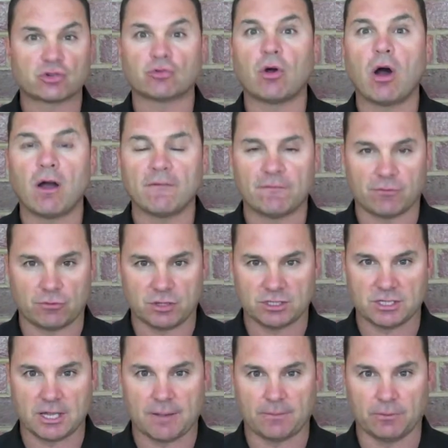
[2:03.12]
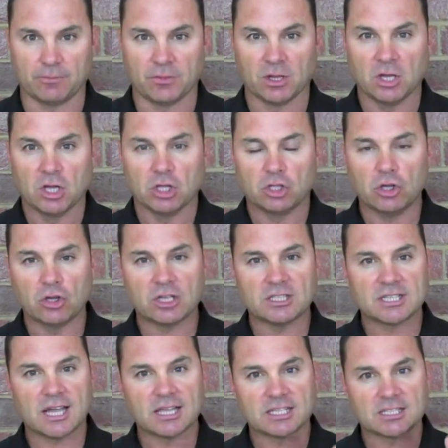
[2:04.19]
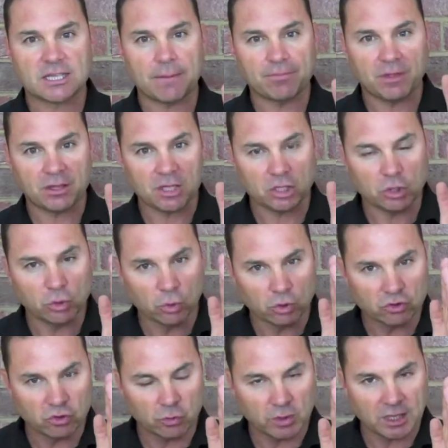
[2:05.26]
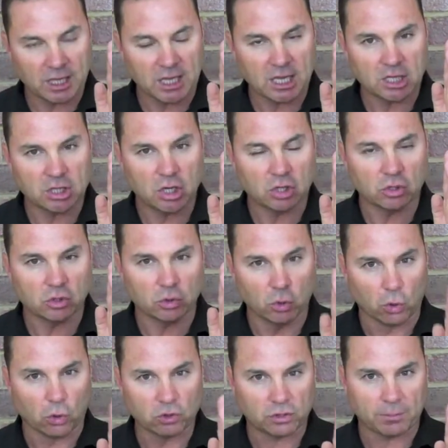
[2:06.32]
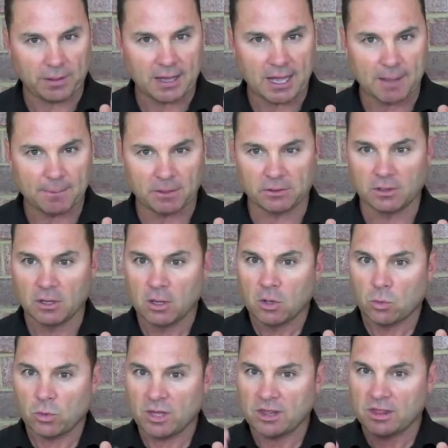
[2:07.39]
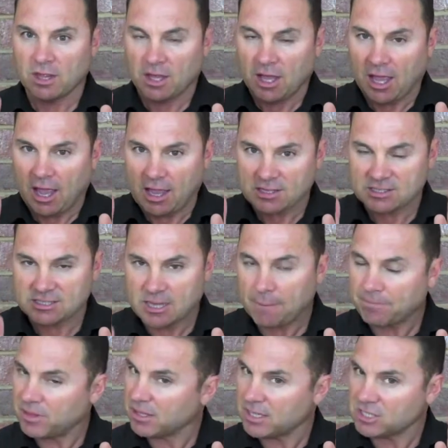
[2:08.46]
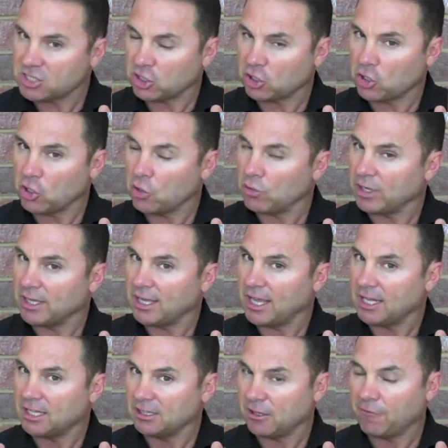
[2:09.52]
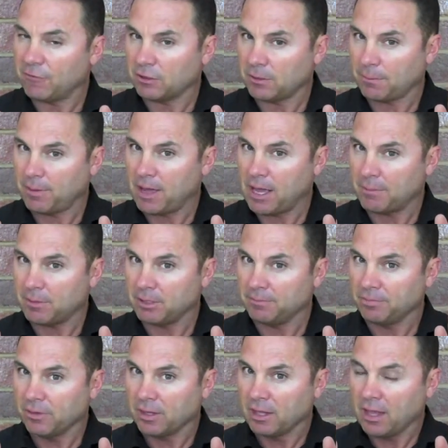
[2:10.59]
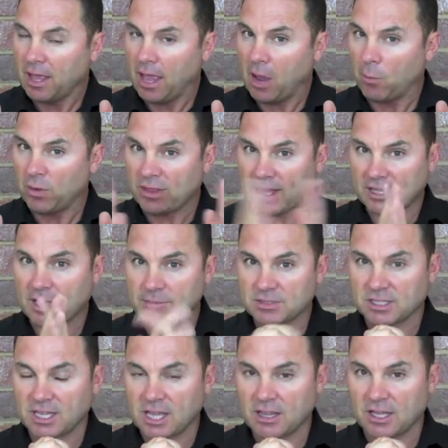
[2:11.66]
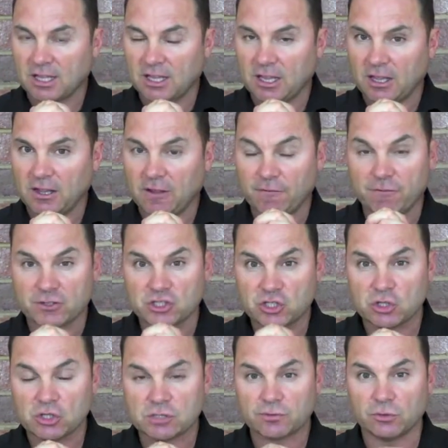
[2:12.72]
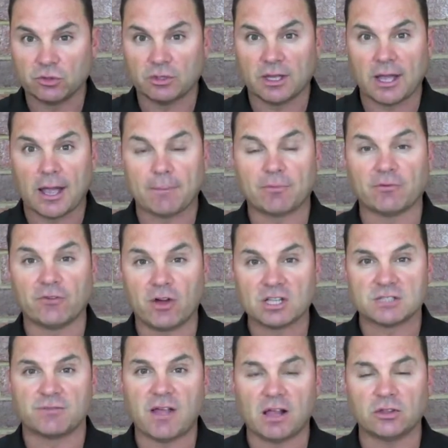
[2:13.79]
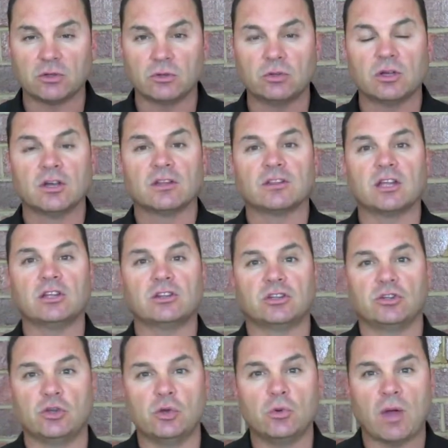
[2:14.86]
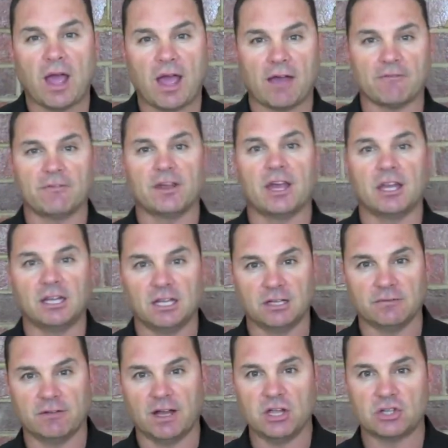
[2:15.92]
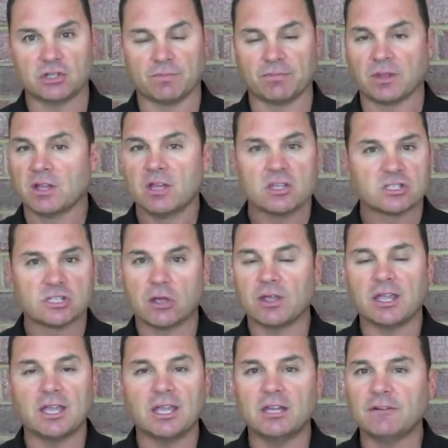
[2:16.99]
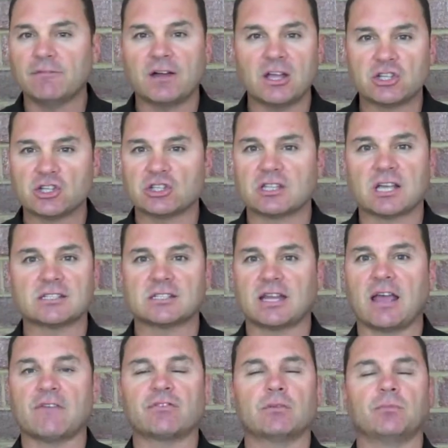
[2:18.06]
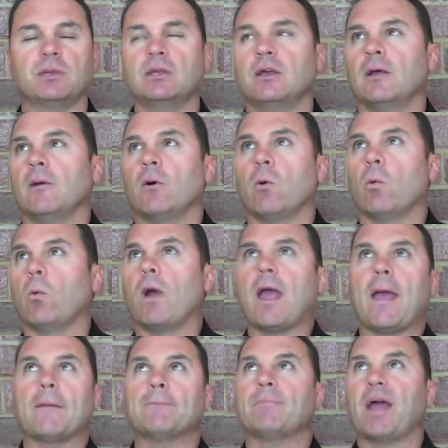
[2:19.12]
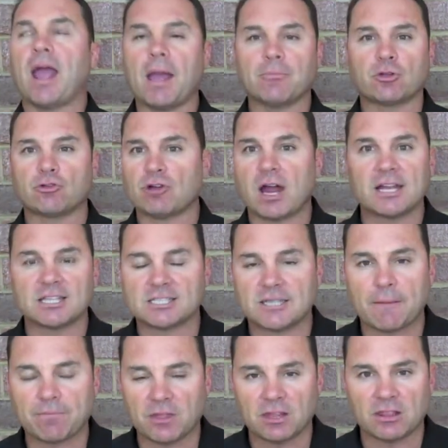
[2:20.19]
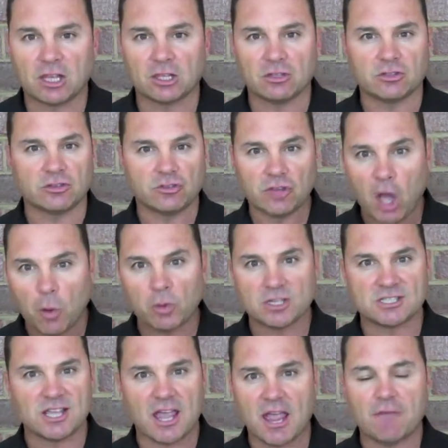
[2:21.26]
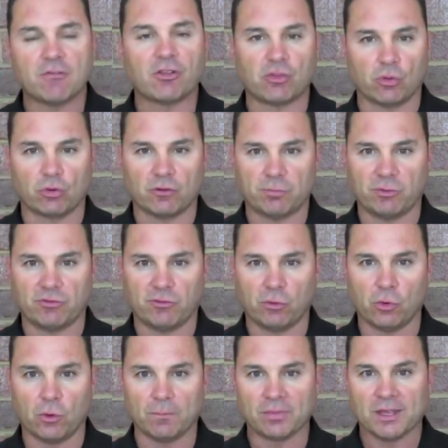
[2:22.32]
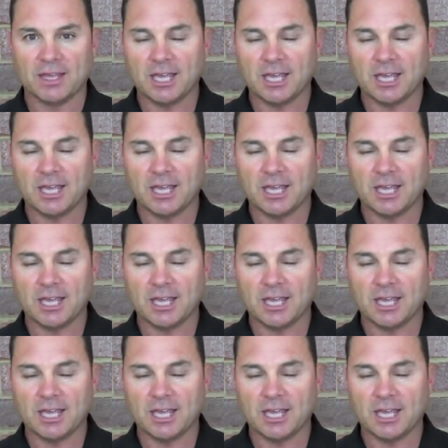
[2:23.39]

Drive, for example. You can take something that you're doing in your department with something that's occurring in a different department, and when they come together, if it's useful and provides value, then you have an innovation. So innovation doesn't have to be wham, bam, creating something that no one has ever thought of before.